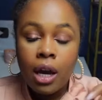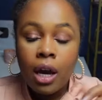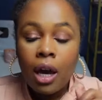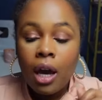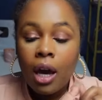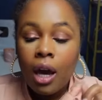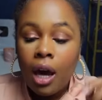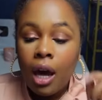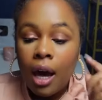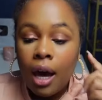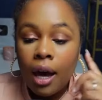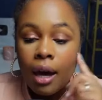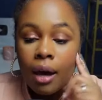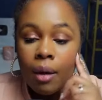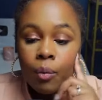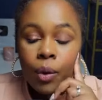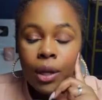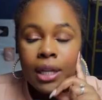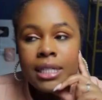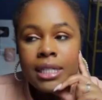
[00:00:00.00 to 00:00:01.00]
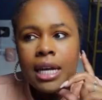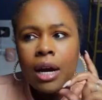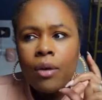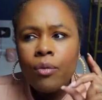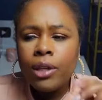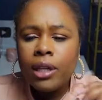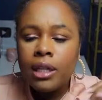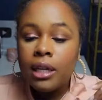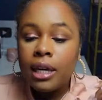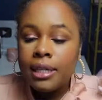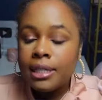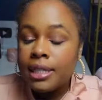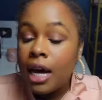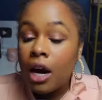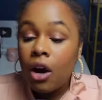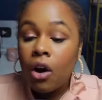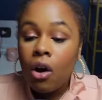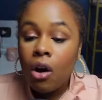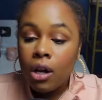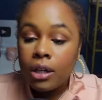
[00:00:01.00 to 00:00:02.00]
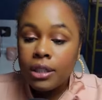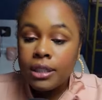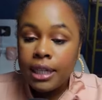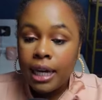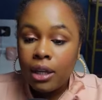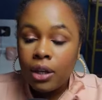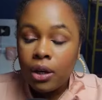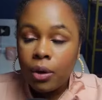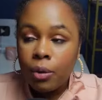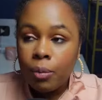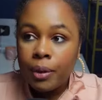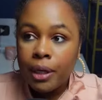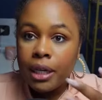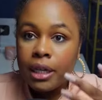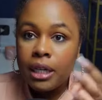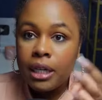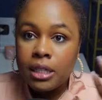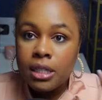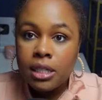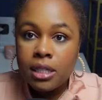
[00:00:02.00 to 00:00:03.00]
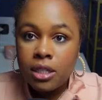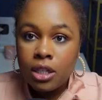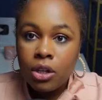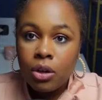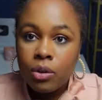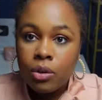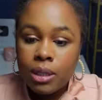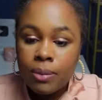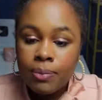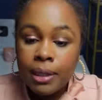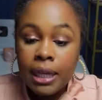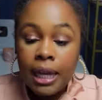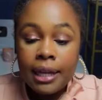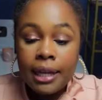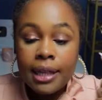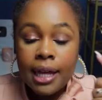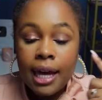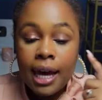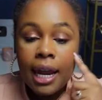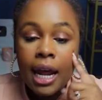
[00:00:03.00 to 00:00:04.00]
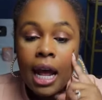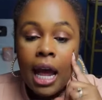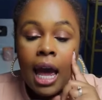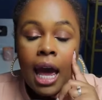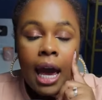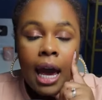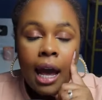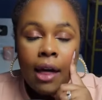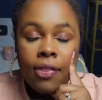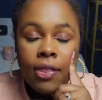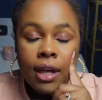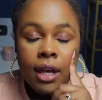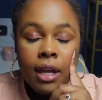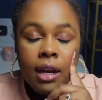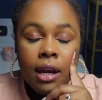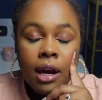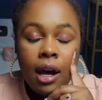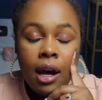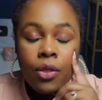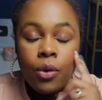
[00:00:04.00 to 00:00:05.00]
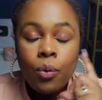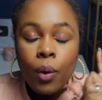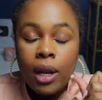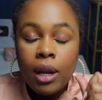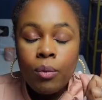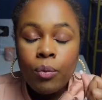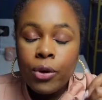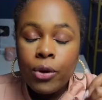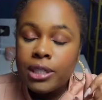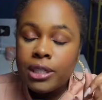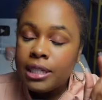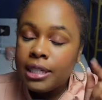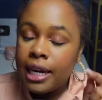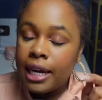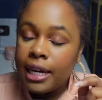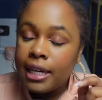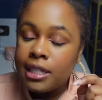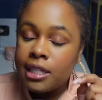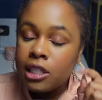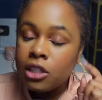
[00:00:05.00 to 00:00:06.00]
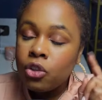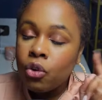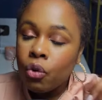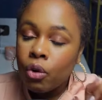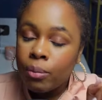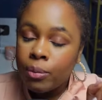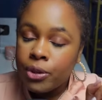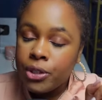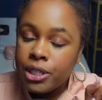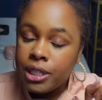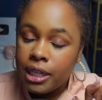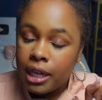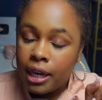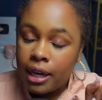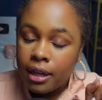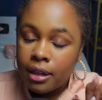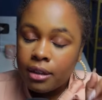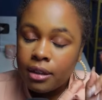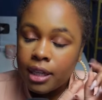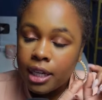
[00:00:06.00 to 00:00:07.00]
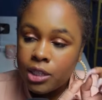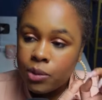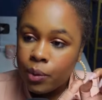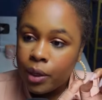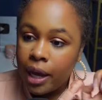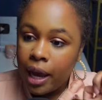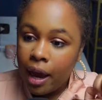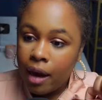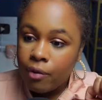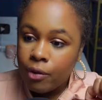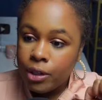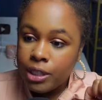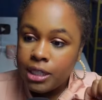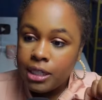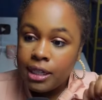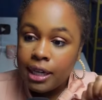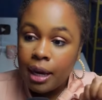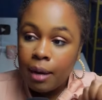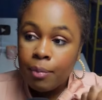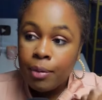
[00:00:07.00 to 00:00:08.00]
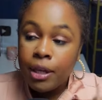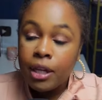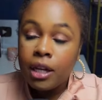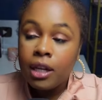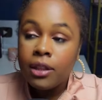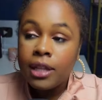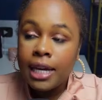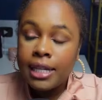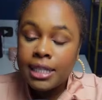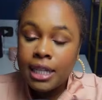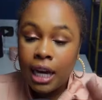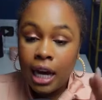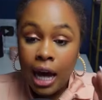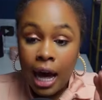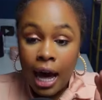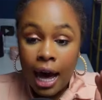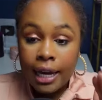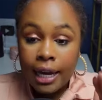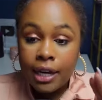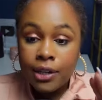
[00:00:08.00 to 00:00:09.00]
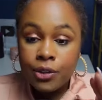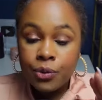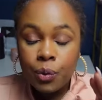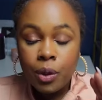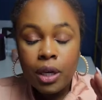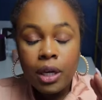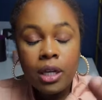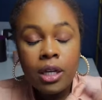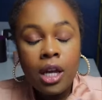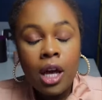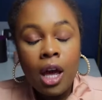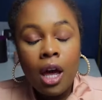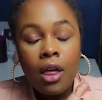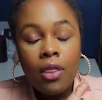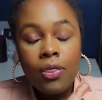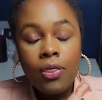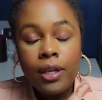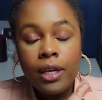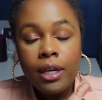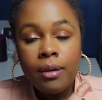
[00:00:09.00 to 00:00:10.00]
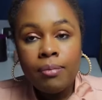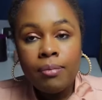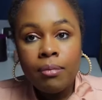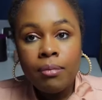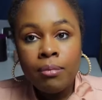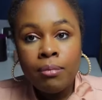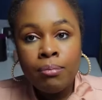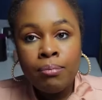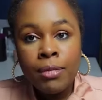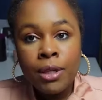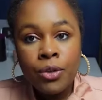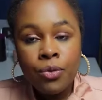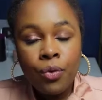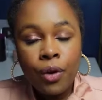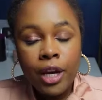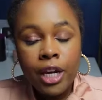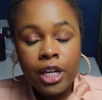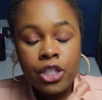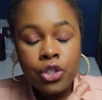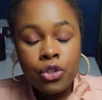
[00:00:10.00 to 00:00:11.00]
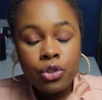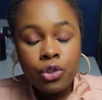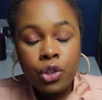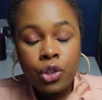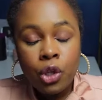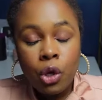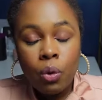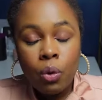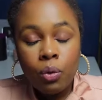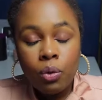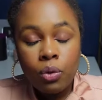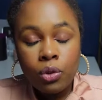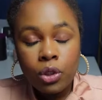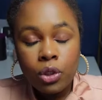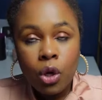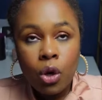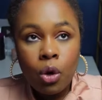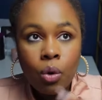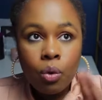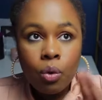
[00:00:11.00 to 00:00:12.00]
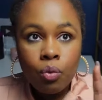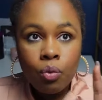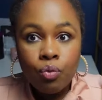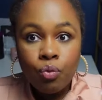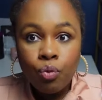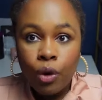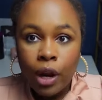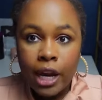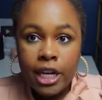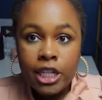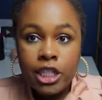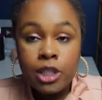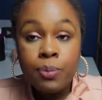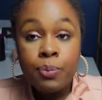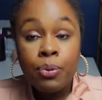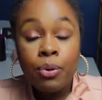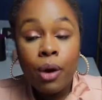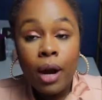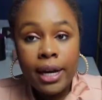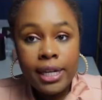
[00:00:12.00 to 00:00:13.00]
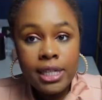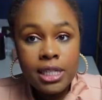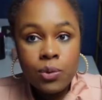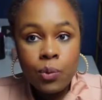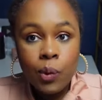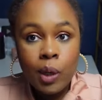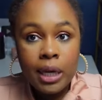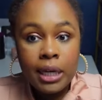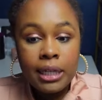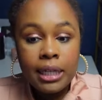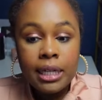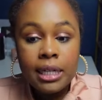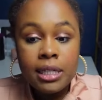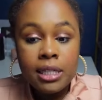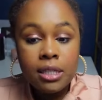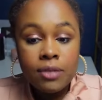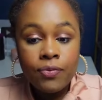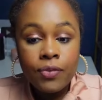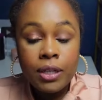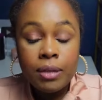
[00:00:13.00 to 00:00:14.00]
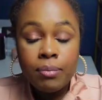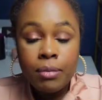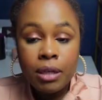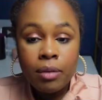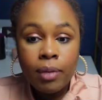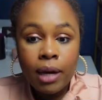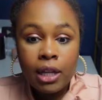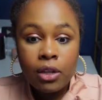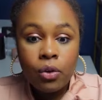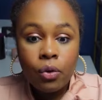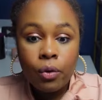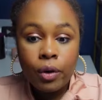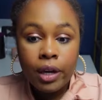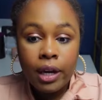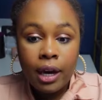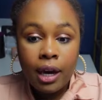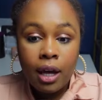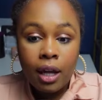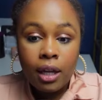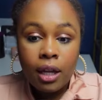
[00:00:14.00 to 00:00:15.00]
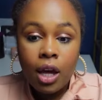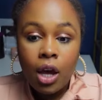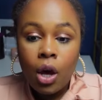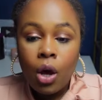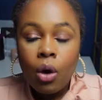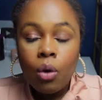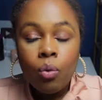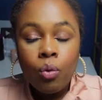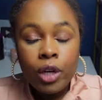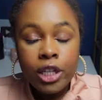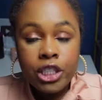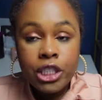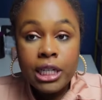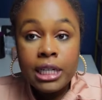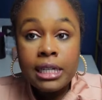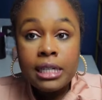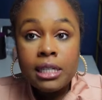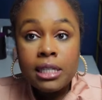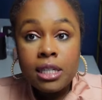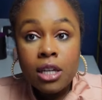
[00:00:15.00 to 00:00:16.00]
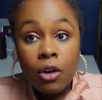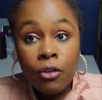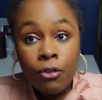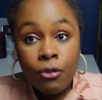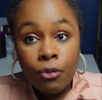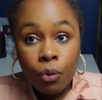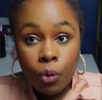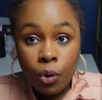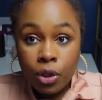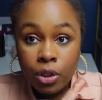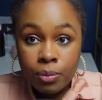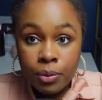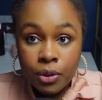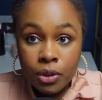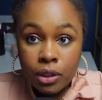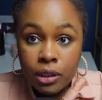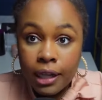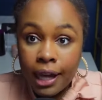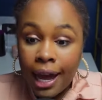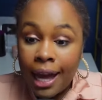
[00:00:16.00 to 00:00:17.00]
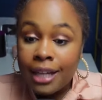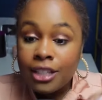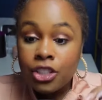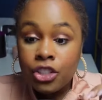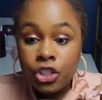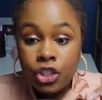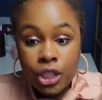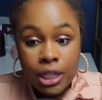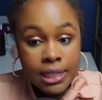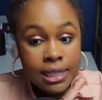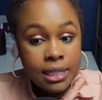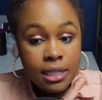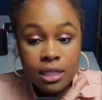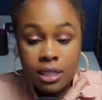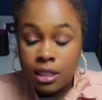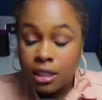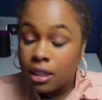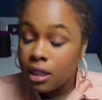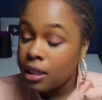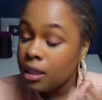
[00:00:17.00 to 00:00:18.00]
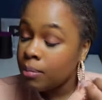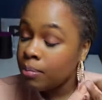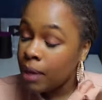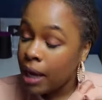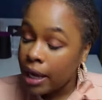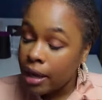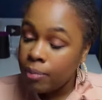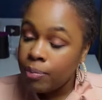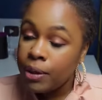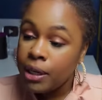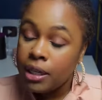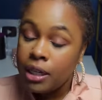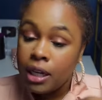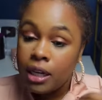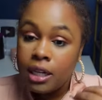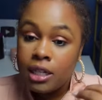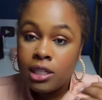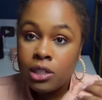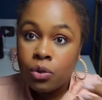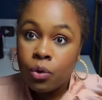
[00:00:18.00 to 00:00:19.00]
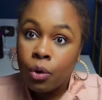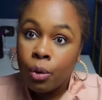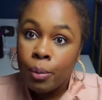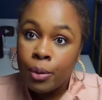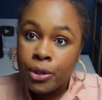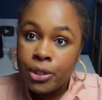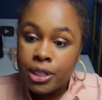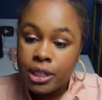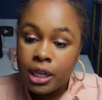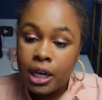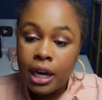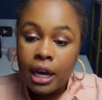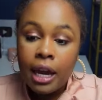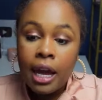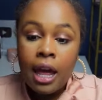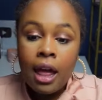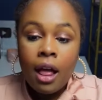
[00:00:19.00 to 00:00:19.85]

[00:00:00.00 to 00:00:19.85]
Um, well, it's not really, it's not called yellow, but it's, you know, something like that. And then uh, the one I'm wearing today is Laura Mercier. That's what I have on today, but that's like a high end one. The mid range or low, low range price one is Fit Me by L'Oreal, which is affordable and just as good, in my opinion, as Laura Mercier.